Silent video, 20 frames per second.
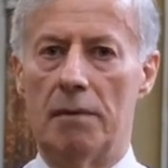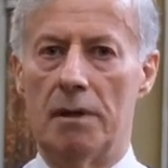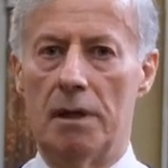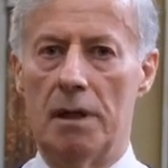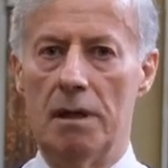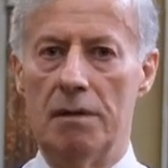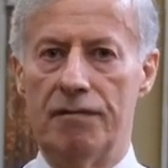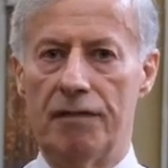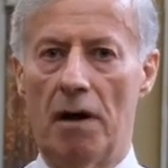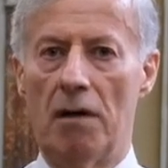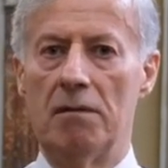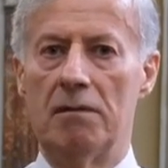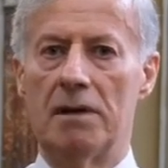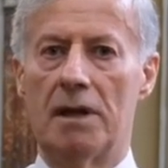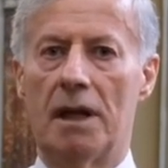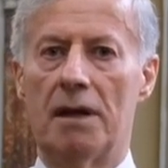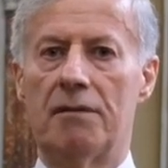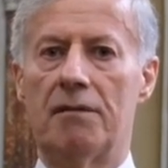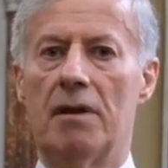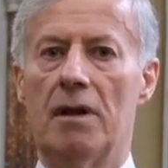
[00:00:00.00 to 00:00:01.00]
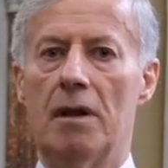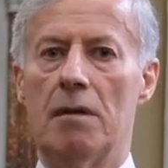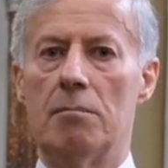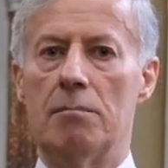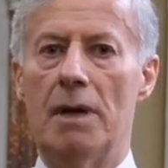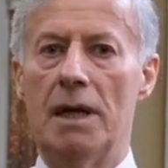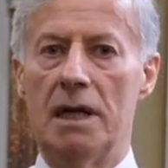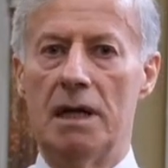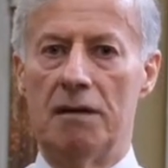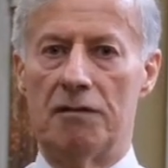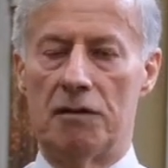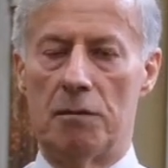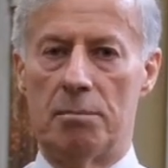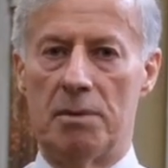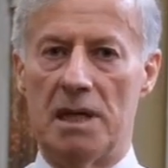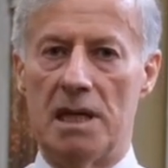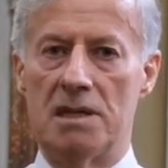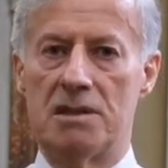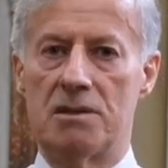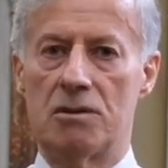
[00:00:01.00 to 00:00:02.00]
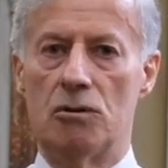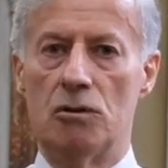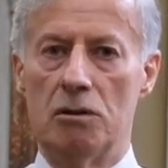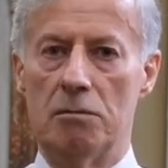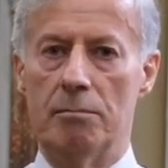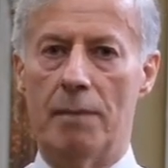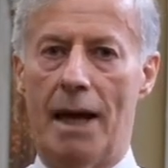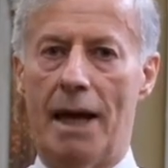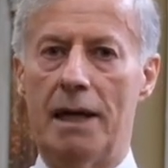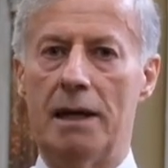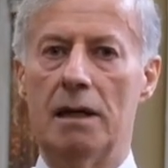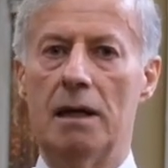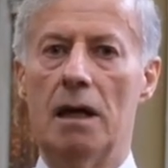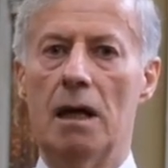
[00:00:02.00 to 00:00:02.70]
he found that many of the priests, good men,